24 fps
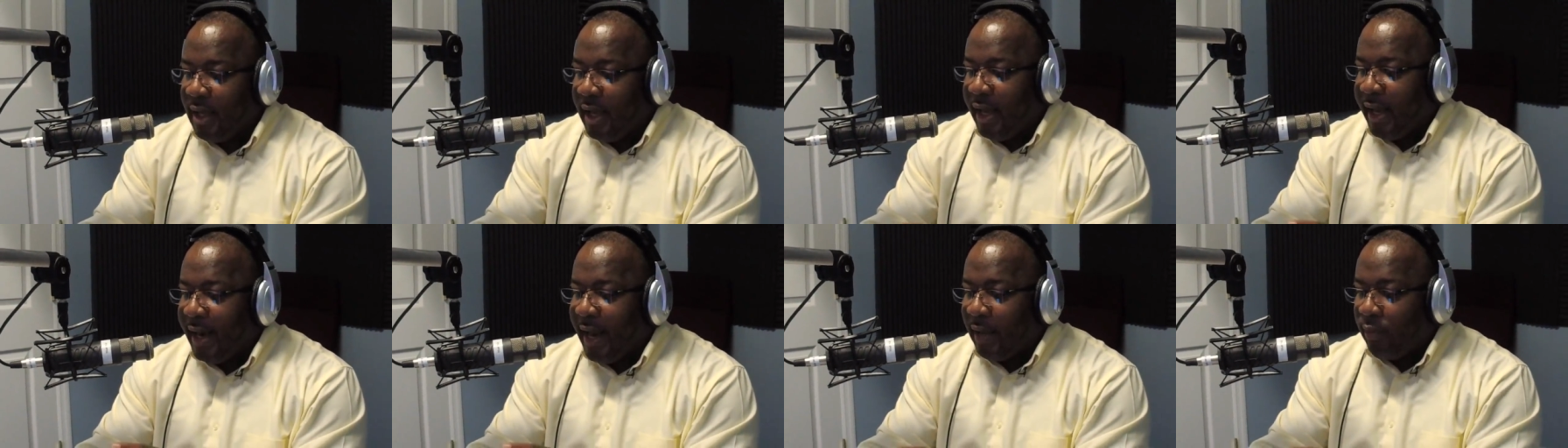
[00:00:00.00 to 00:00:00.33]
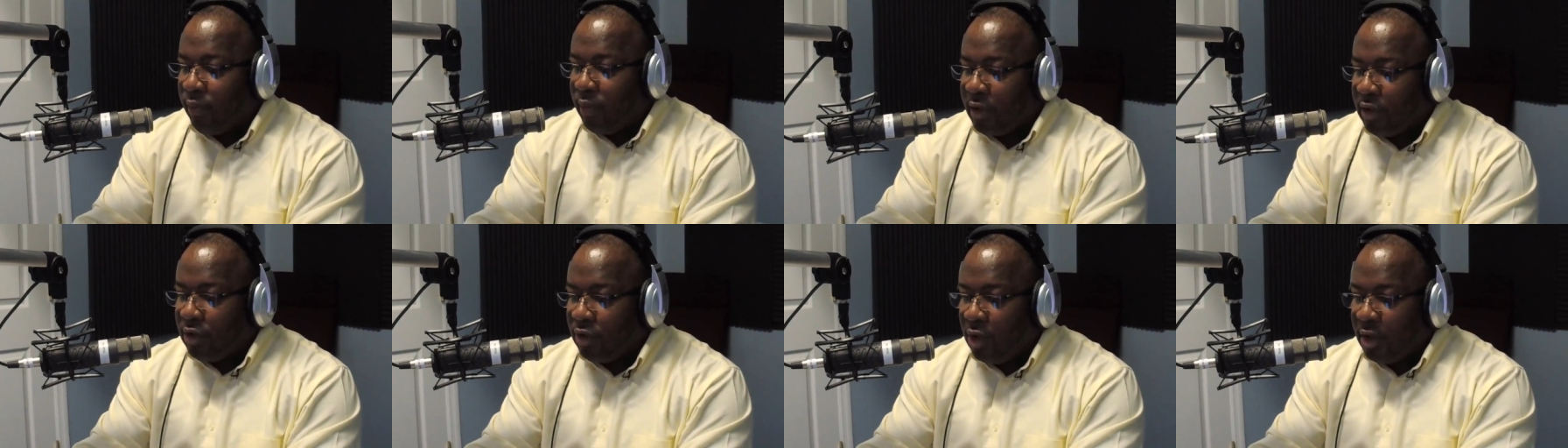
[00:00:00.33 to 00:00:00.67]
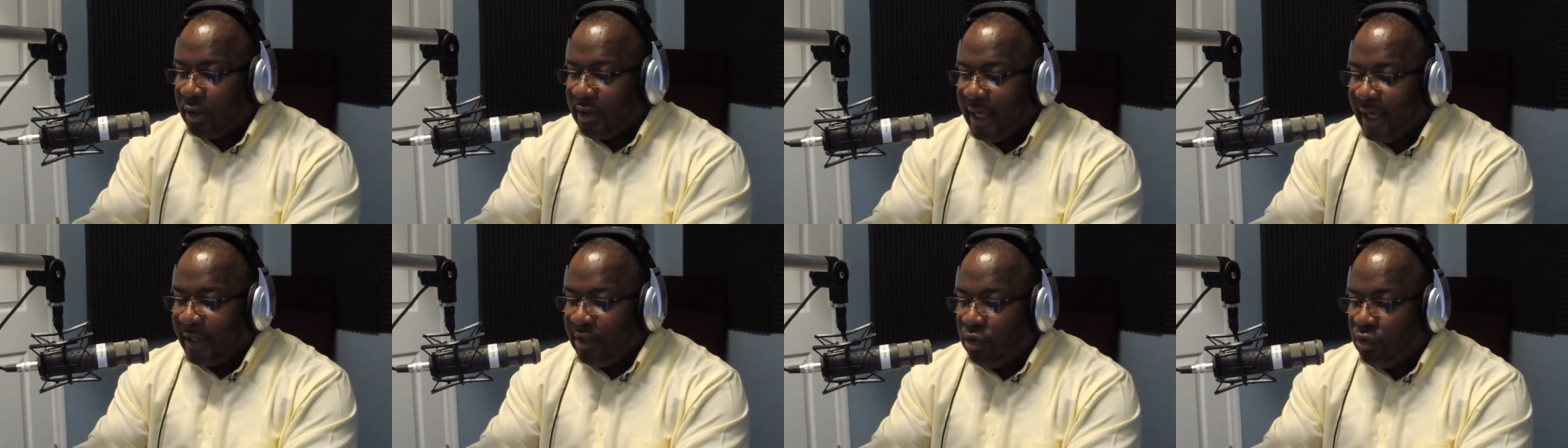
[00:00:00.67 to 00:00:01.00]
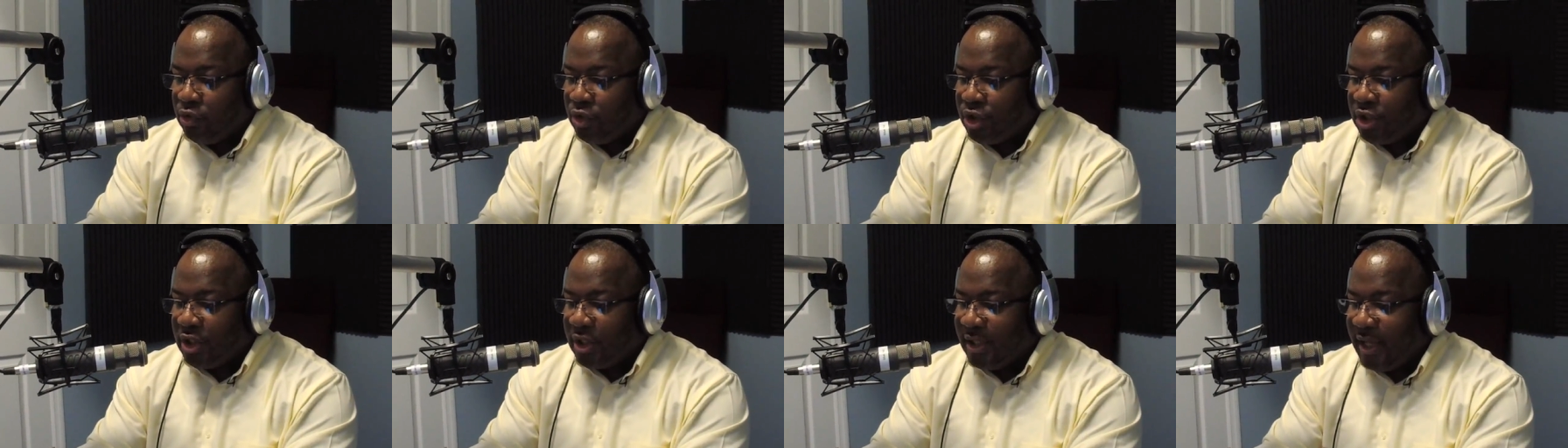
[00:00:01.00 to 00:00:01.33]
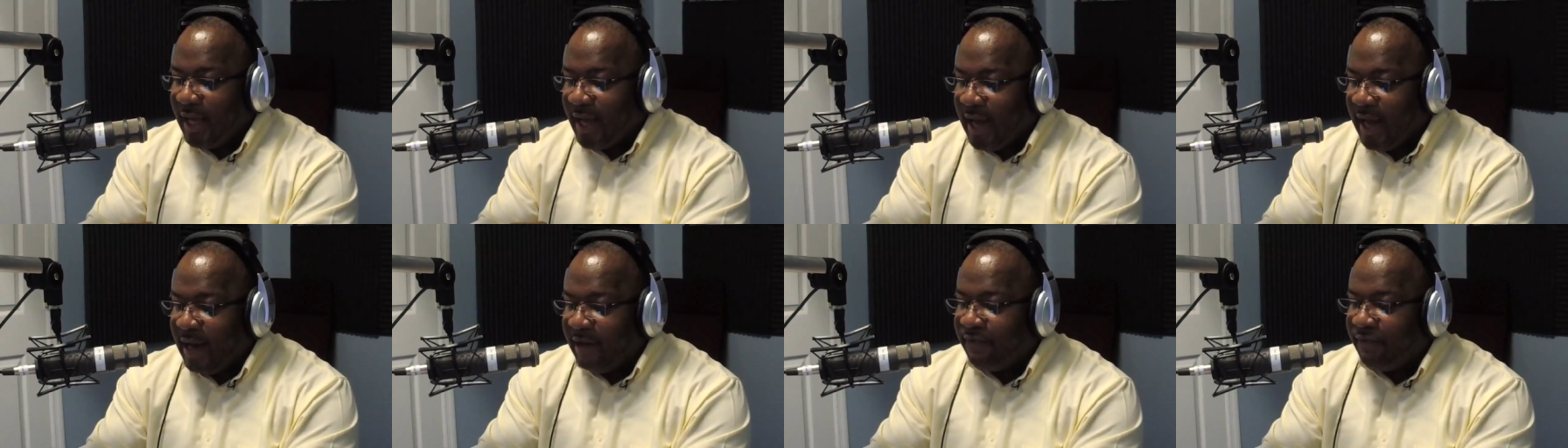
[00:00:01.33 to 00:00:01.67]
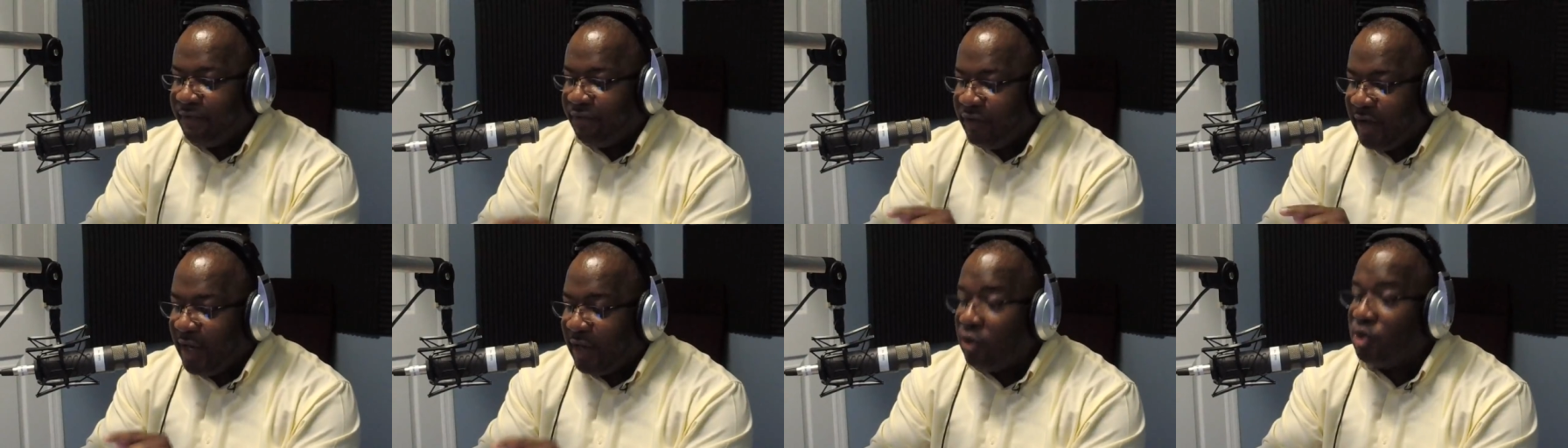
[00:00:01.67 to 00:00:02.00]
And I would not that you should have
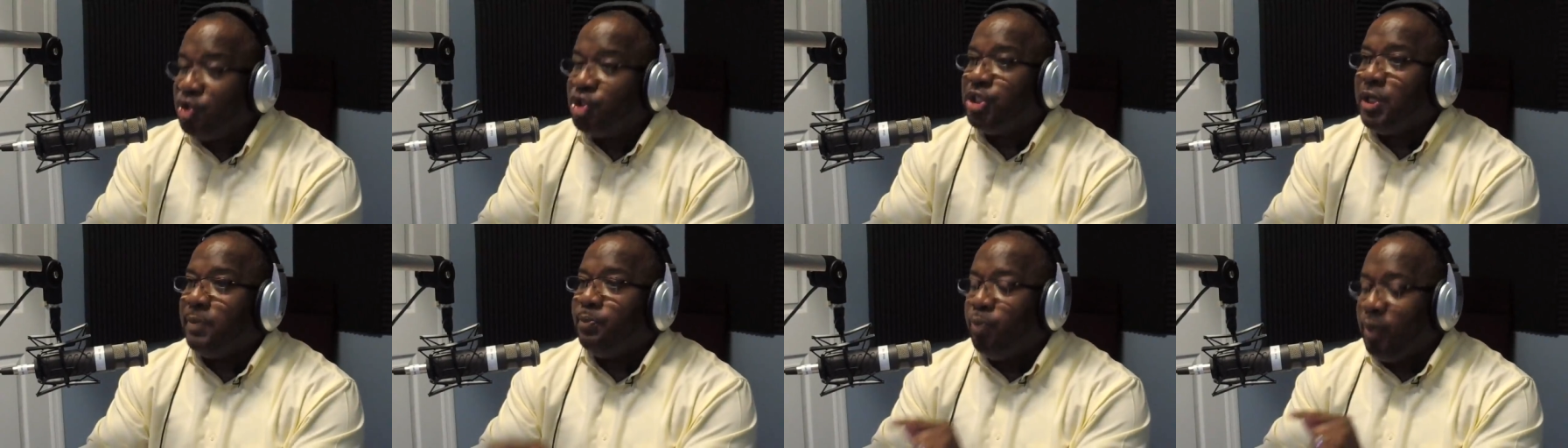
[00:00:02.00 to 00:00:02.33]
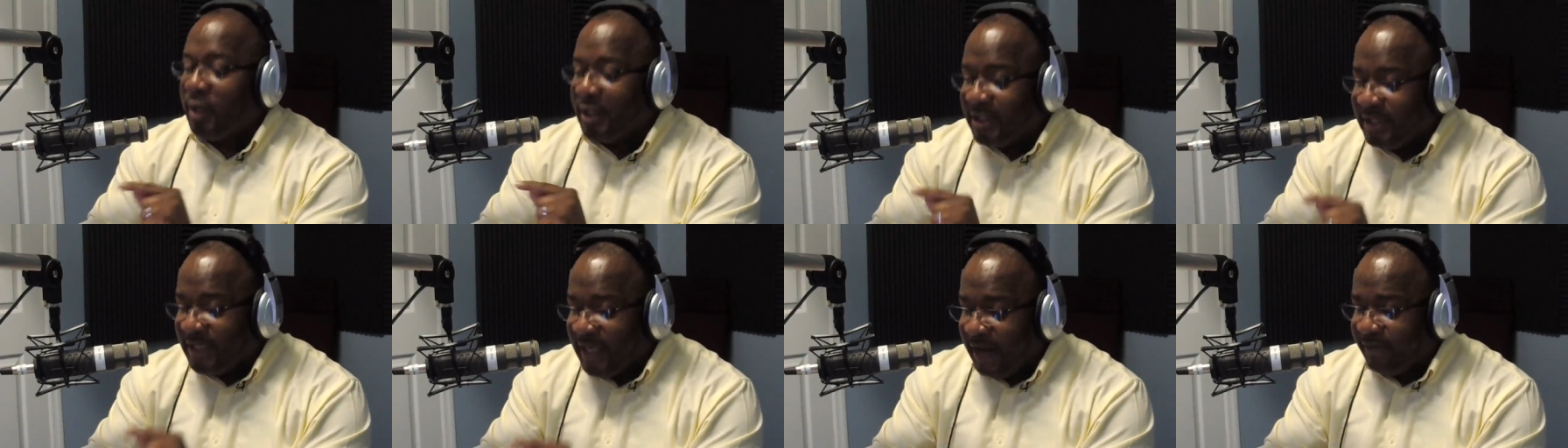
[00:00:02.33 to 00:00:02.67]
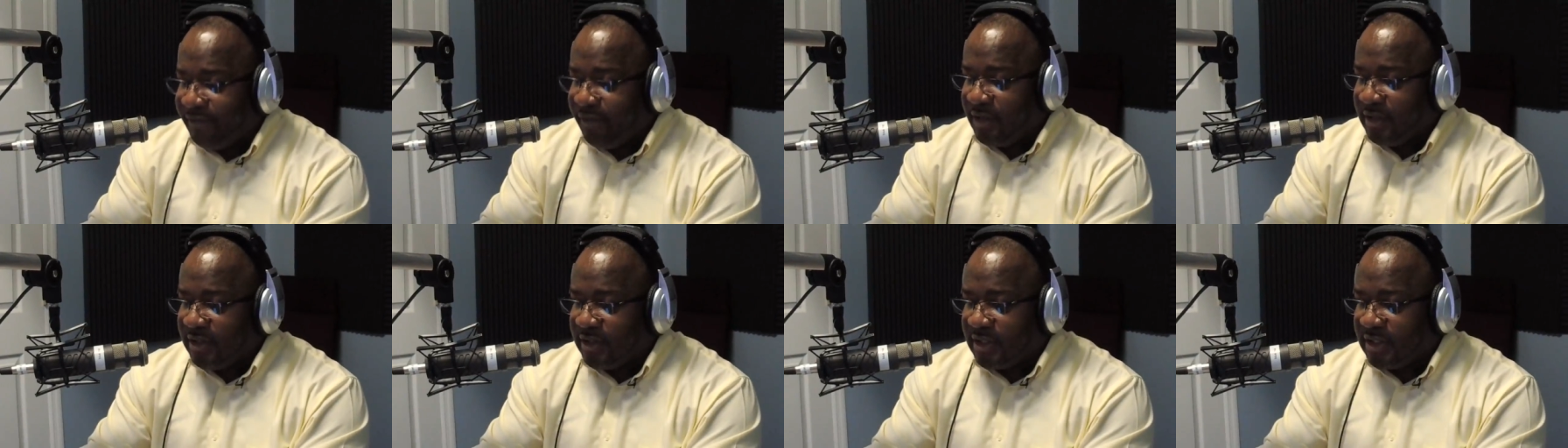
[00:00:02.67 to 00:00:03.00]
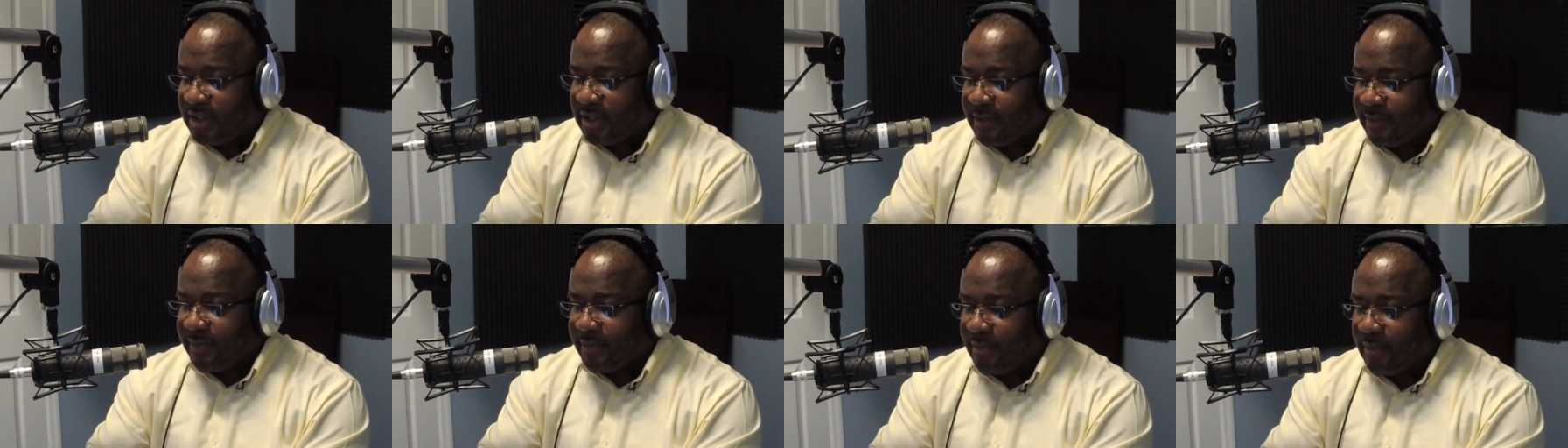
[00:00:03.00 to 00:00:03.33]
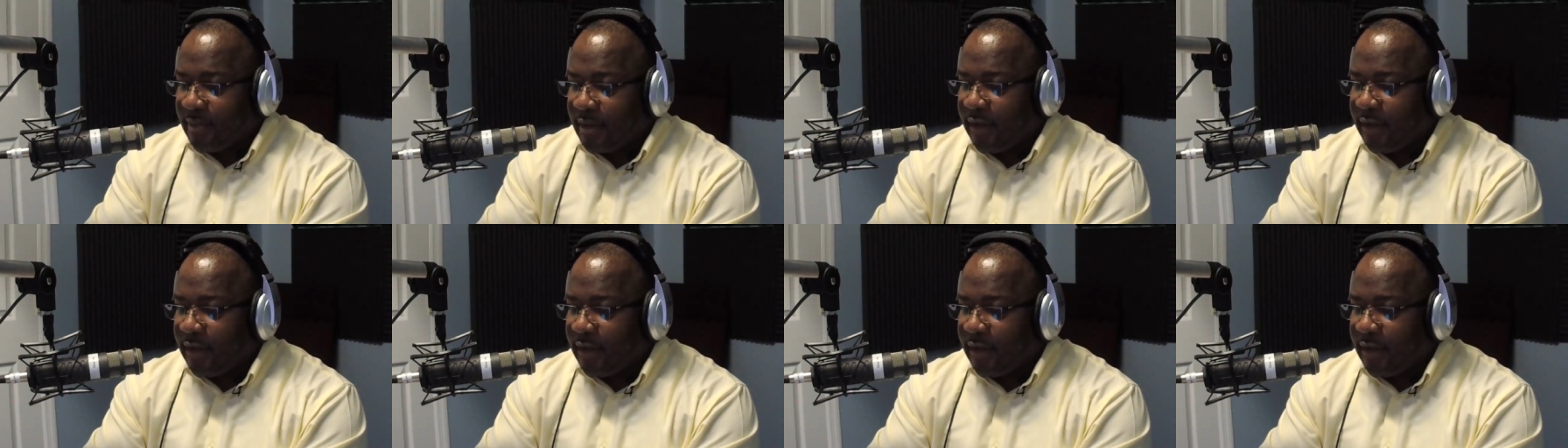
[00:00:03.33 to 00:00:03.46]
fellowship with devils.